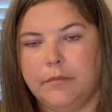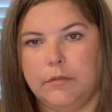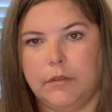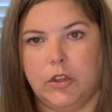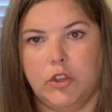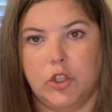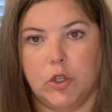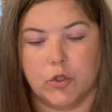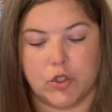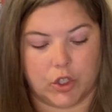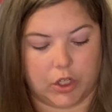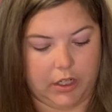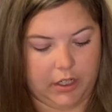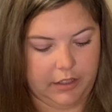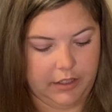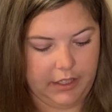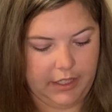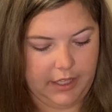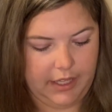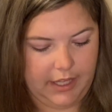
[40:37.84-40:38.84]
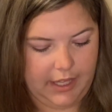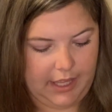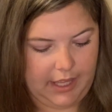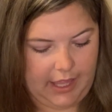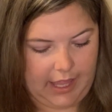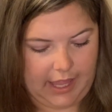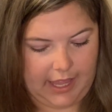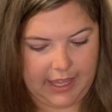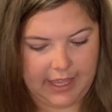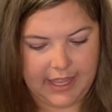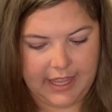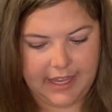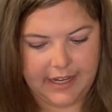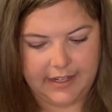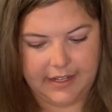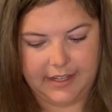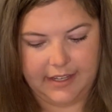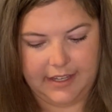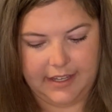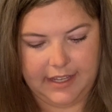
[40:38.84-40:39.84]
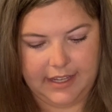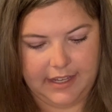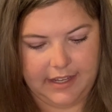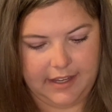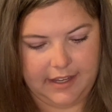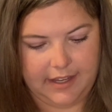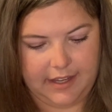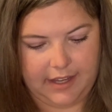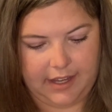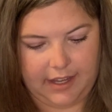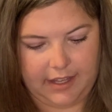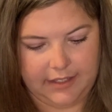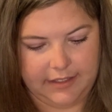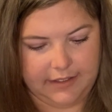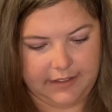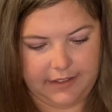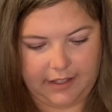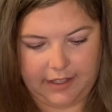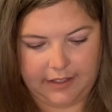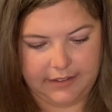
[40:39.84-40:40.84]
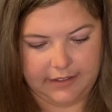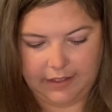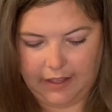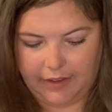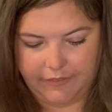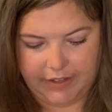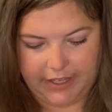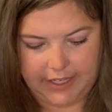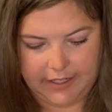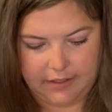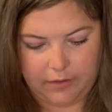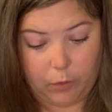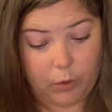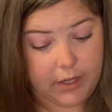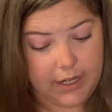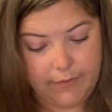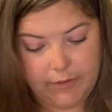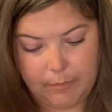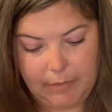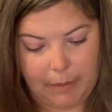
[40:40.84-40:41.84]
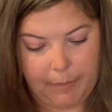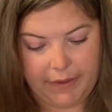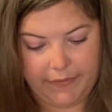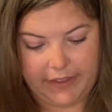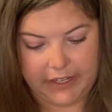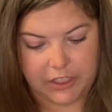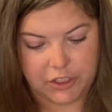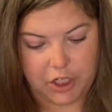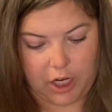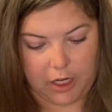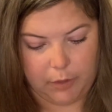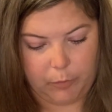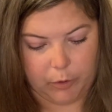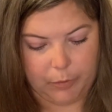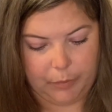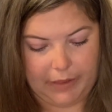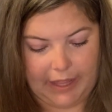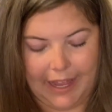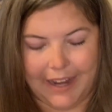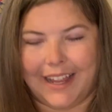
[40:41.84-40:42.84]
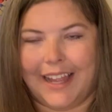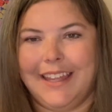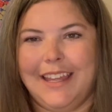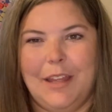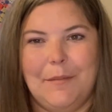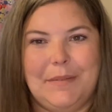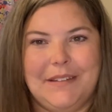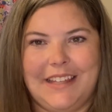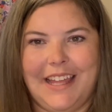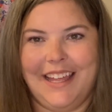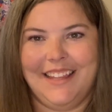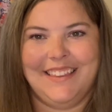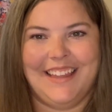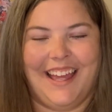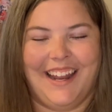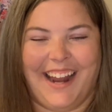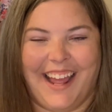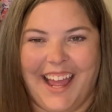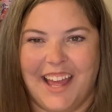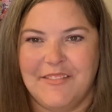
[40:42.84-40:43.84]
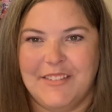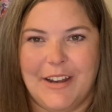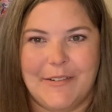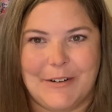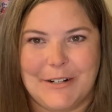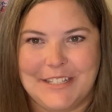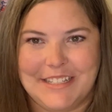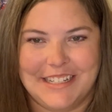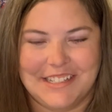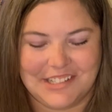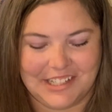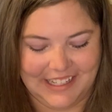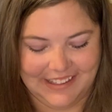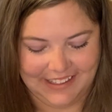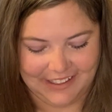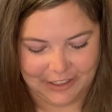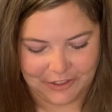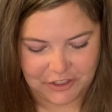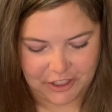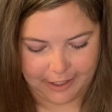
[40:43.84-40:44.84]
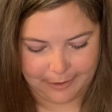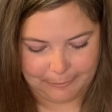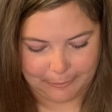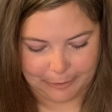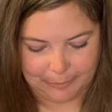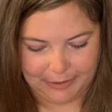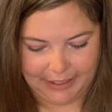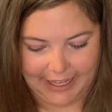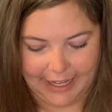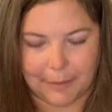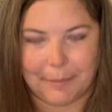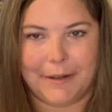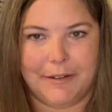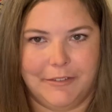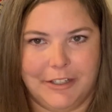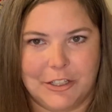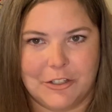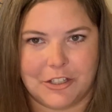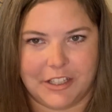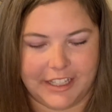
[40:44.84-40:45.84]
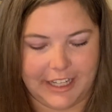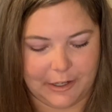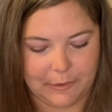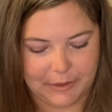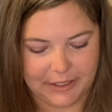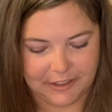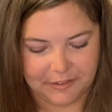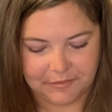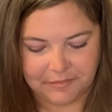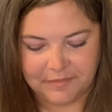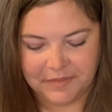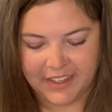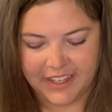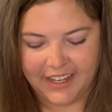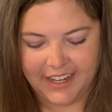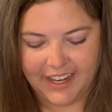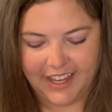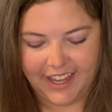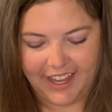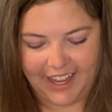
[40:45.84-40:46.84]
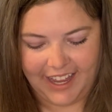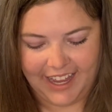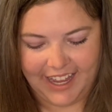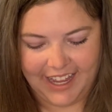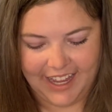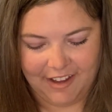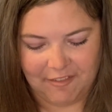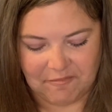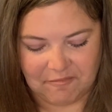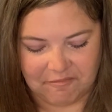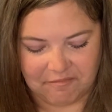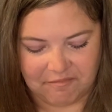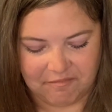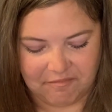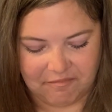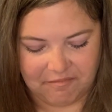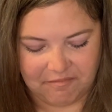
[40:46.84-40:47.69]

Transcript: neutral and love it. Or even maybe like a chalkboard black. I keep saying that. I have never stitched anything on chalkboard black, but eventually I will. Anyway,